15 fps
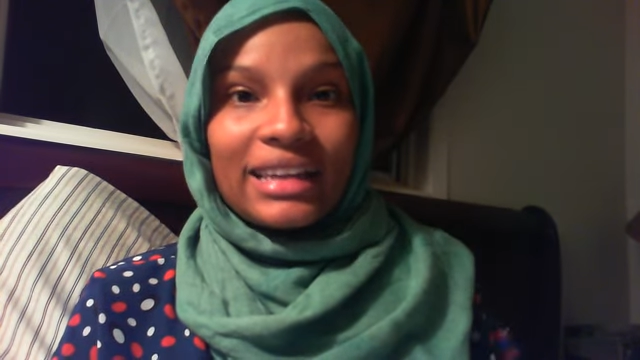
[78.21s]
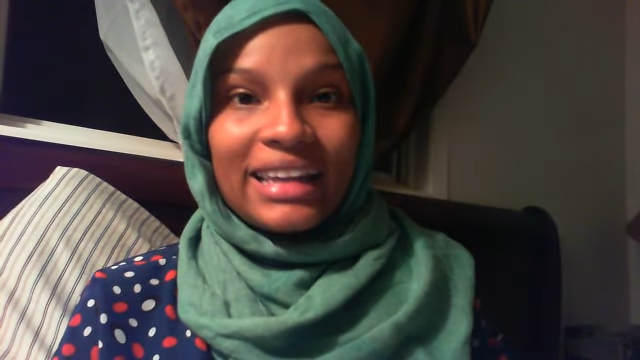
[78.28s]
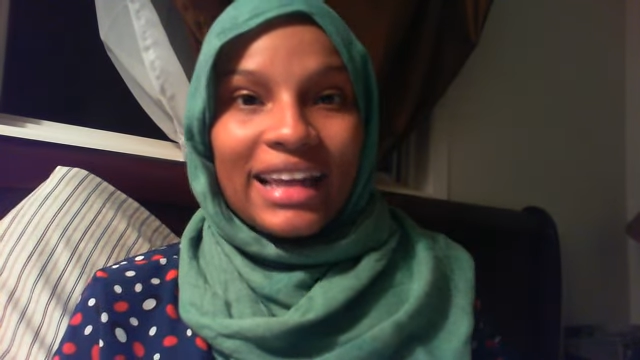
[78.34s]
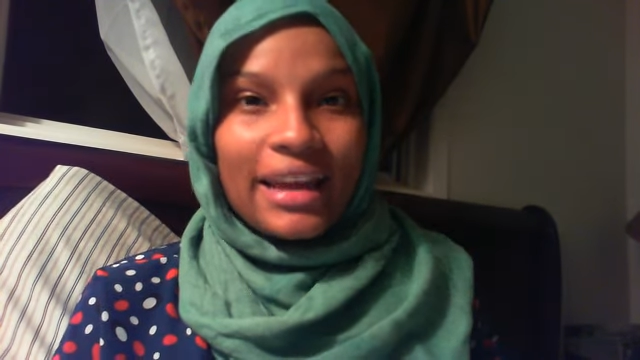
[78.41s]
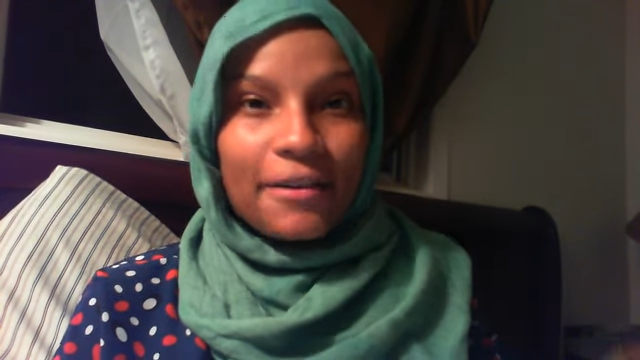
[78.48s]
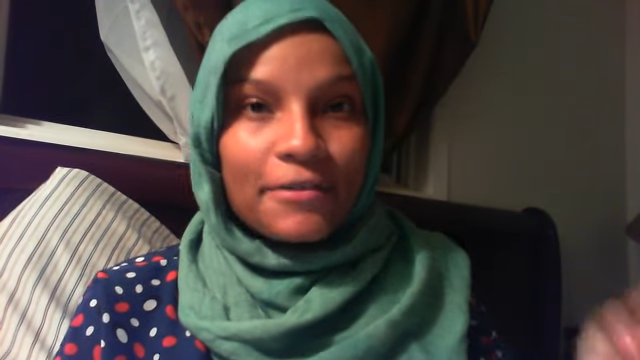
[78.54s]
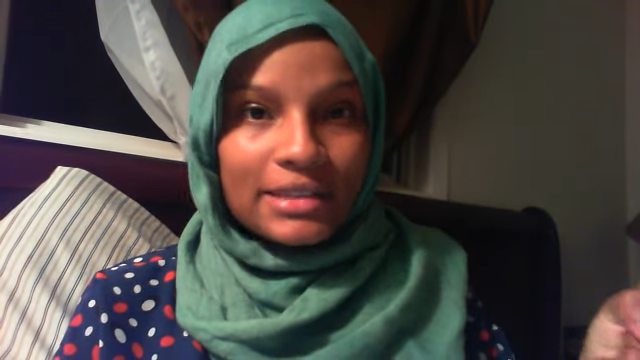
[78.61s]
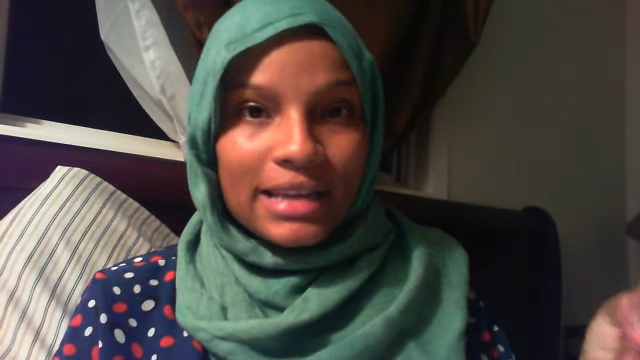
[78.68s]

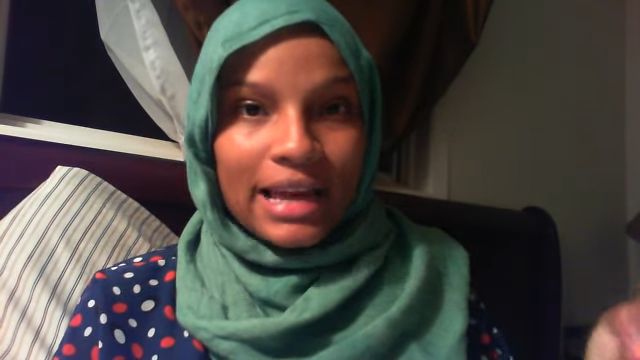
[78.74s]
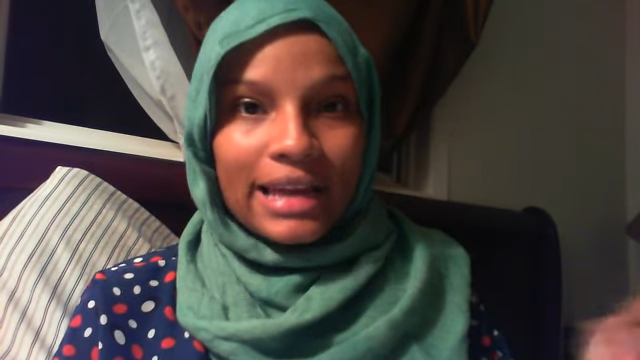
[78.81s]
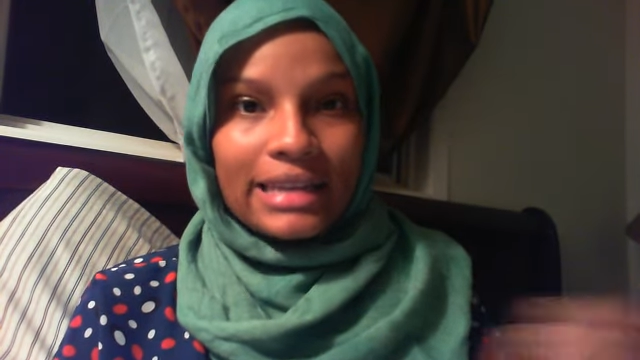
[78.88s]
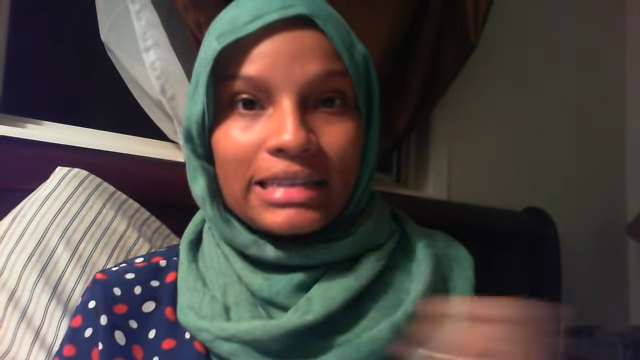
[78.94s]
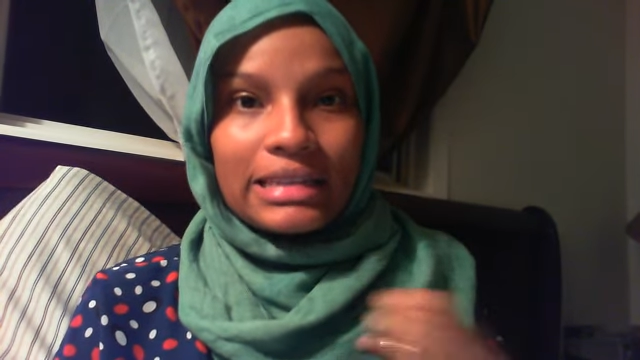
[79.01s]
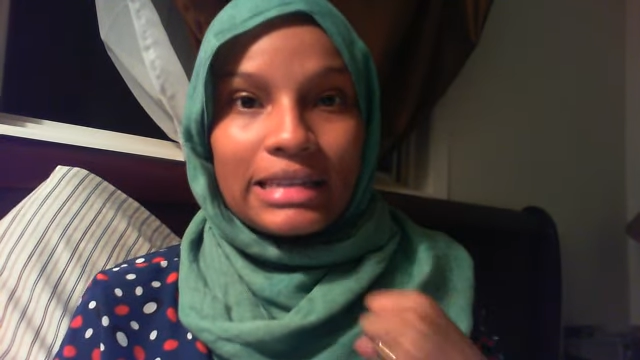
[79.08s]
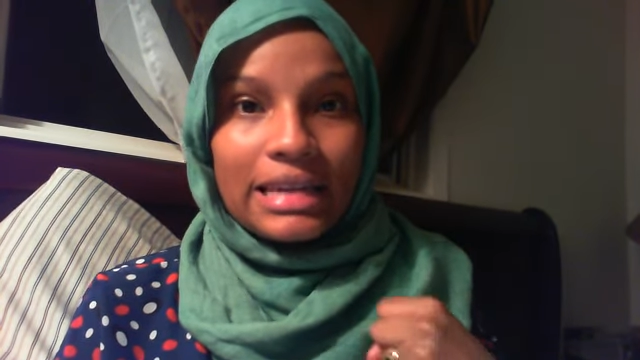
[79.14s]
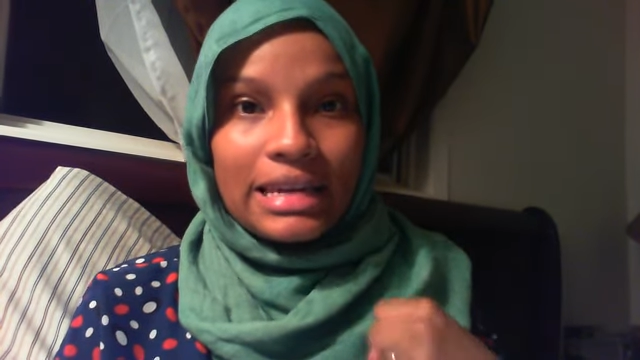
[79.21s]

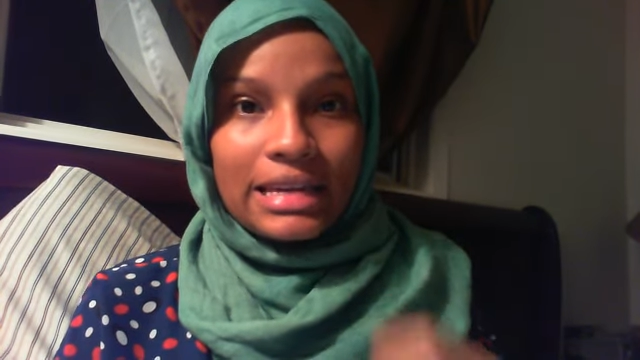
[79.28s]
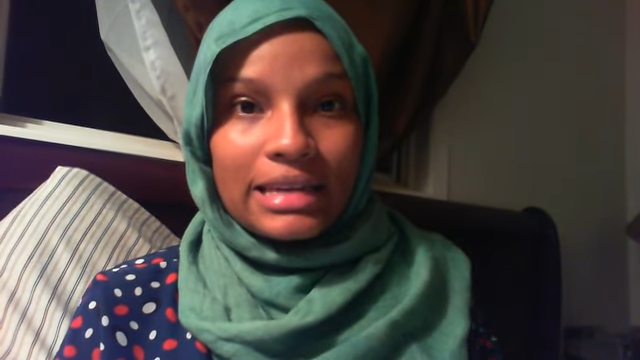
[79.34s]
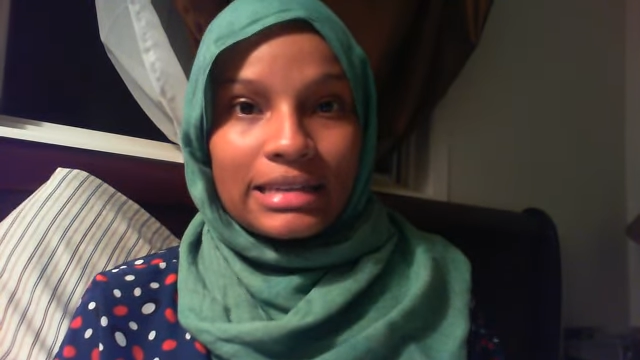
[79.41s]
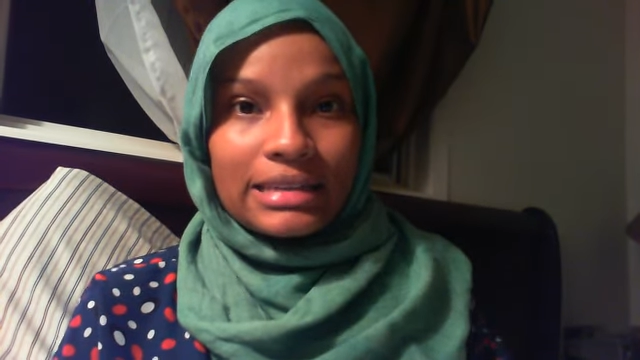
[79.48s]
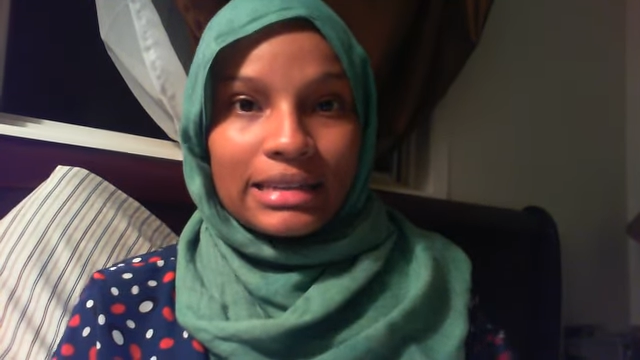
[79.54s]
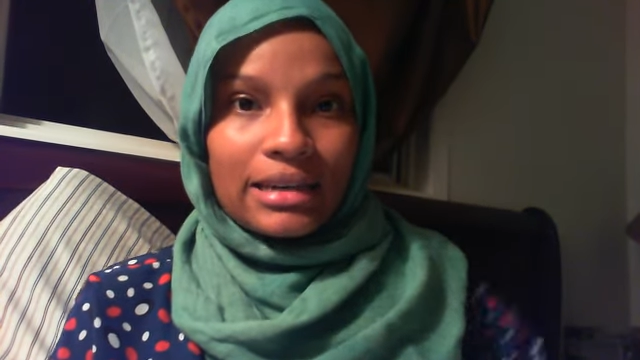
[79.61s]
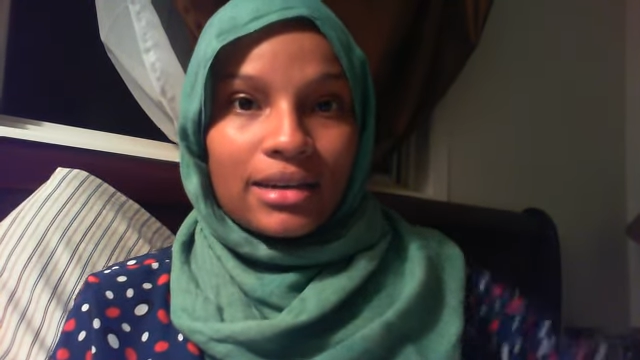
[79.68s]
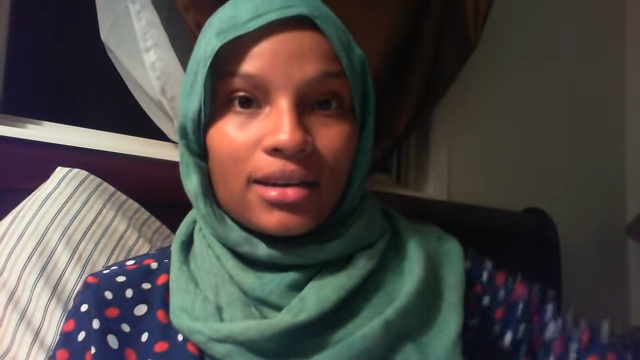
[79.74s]
life-size
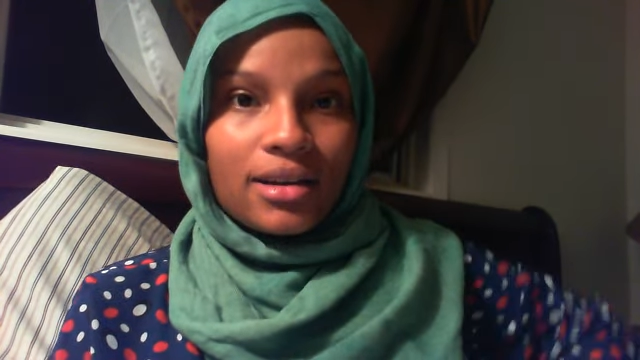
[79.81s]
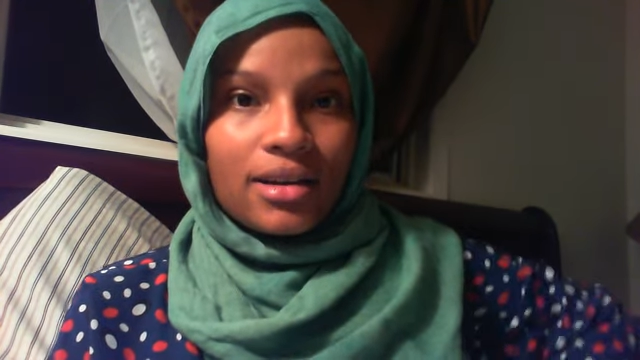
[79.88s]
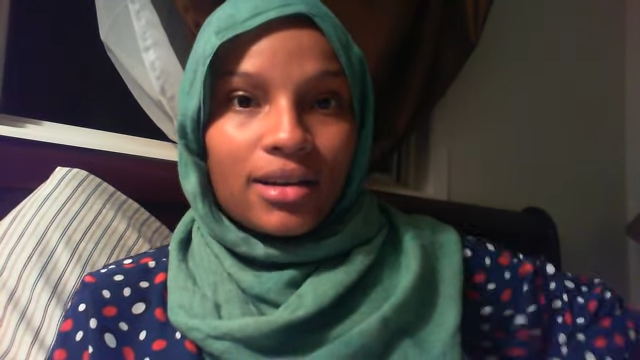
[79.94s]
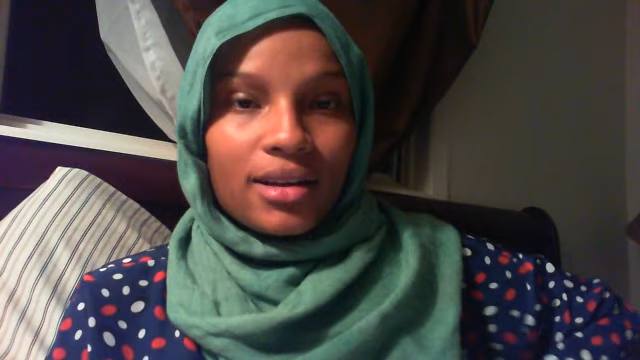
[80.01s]
knees and